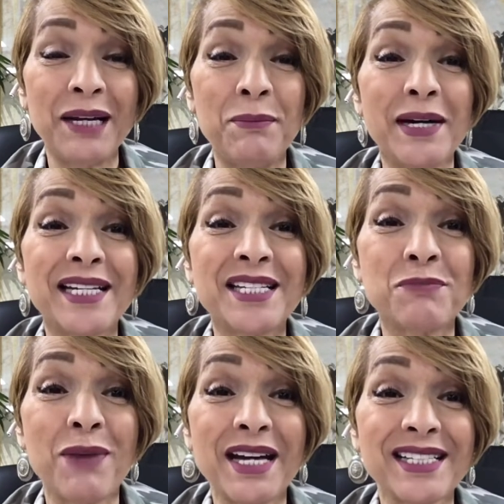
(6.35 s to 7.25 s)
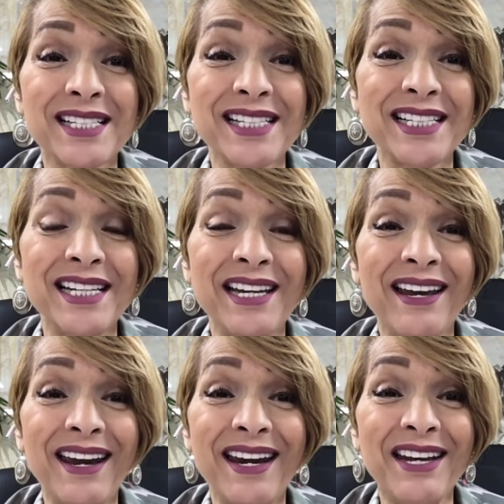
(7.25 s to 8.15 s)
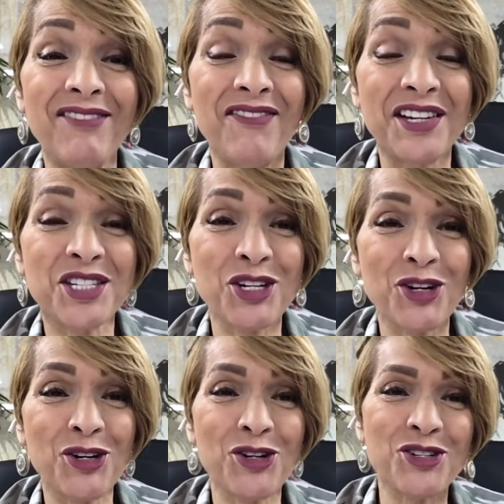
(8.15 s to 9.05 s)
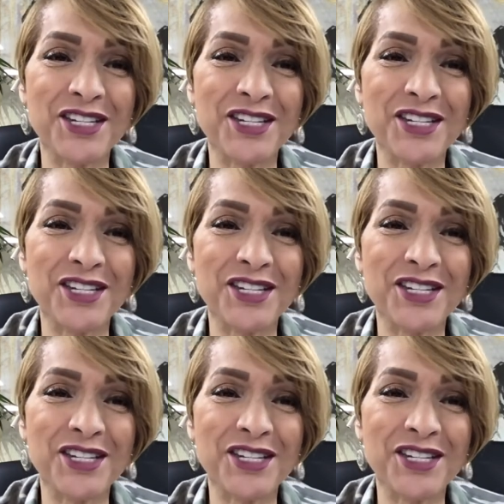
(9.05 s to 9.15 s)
but especially any visitors